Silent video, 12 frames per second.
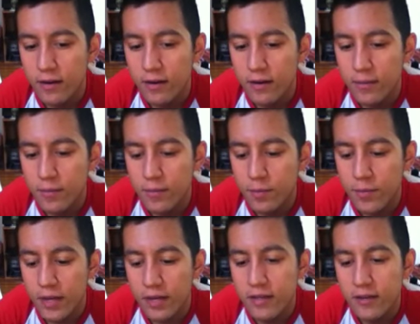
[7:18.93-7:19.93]

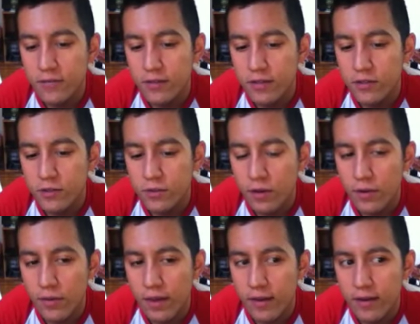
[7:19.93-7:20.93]
But I definitely do
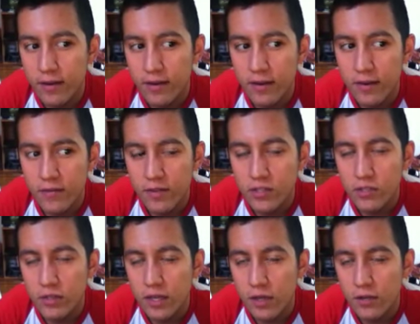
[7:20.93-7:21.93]
know that
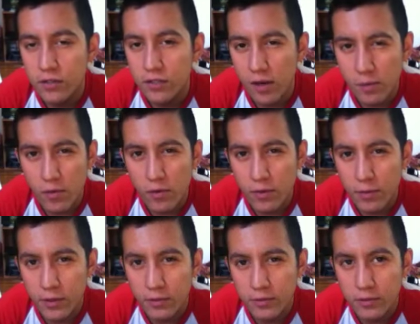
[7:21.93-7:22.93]
eventually I'll stop
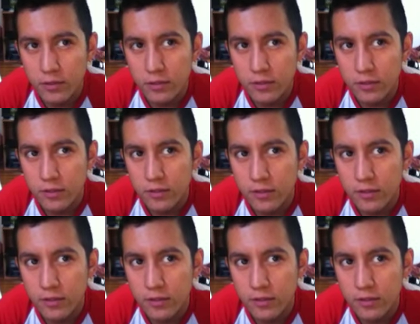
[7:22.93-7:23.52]
hormones.